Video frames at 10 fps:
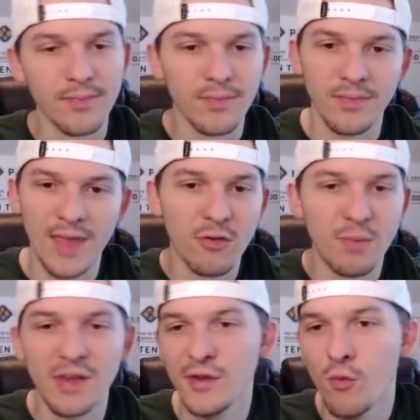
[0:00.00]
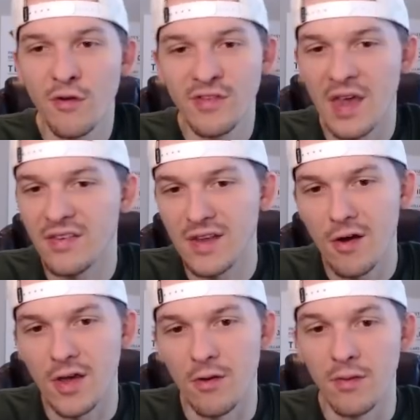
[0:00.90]
That was basically worst case
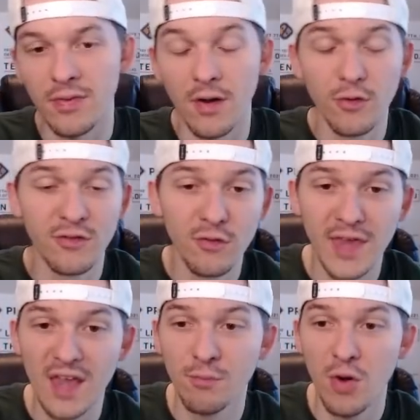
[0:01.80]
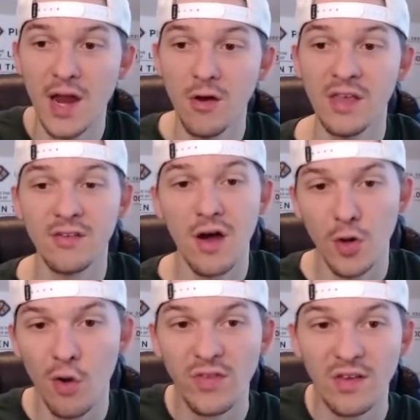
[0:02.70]
scenario. The other two games prior, he's gone
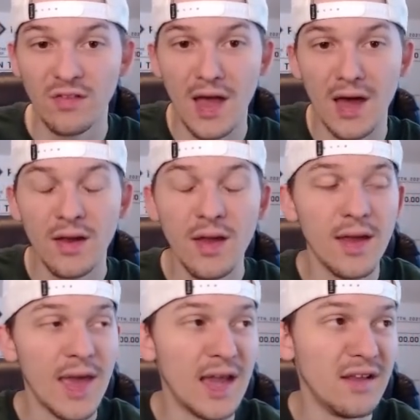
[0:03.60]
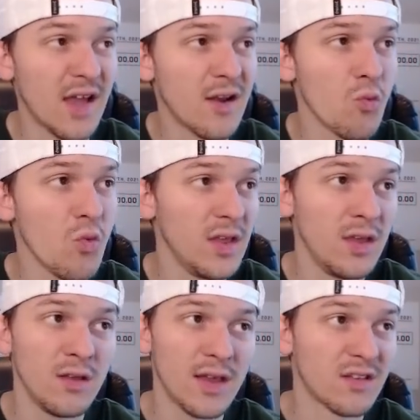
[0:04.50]
over this line. And he's had a
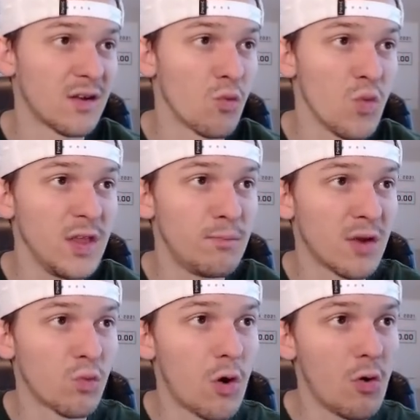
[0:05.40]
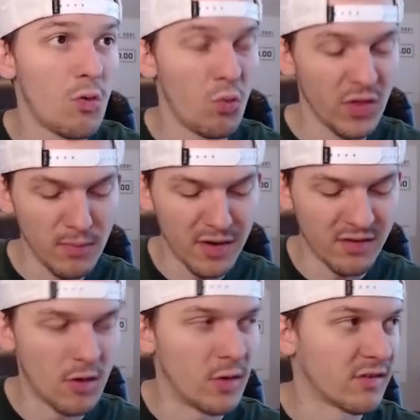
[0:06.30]
really, like I said, a really big role with
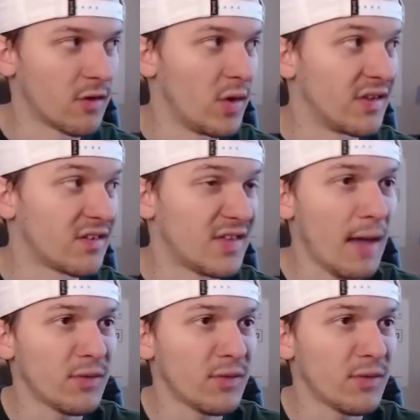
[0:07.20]
Minnesota. So his snap